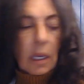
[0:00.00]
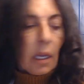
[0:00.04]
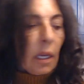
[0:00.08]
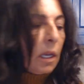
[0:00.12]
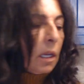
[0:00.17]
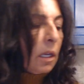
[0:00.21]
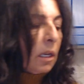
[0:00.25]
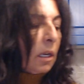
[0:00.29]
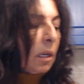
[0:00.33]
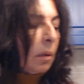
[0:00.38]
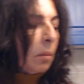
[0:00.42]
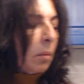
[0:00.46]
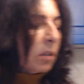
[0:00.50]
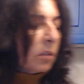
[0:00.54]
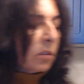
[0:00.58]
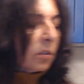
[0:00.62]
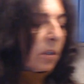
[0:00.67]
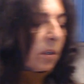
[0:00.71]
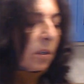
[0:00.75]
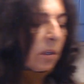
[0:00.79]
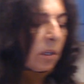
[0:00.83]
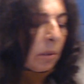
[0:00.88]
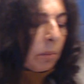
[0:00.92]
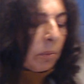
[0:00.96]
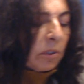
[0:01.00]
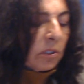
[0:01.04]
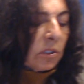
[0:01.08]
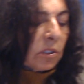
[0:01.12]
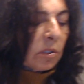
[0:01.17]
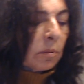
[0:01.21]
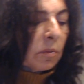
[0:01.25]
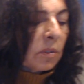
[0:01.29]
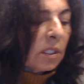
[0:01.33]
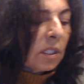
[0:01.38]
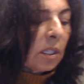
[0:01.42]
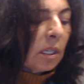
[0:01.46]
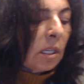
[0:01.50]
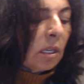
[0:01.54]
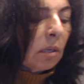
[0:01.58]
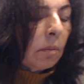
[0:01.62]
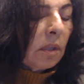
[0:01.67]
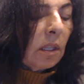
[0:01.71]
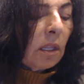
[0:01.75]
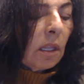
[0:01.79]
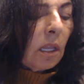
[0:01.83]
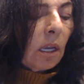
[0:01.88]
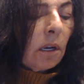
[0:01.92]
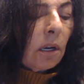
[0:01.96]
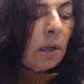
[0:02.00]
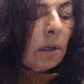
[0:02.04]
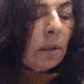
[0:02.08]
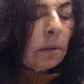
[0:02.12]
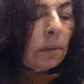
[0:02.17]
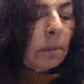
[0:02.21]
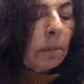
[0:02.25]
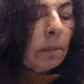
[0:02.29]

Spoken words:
and I'm also going to put some cinnamon there,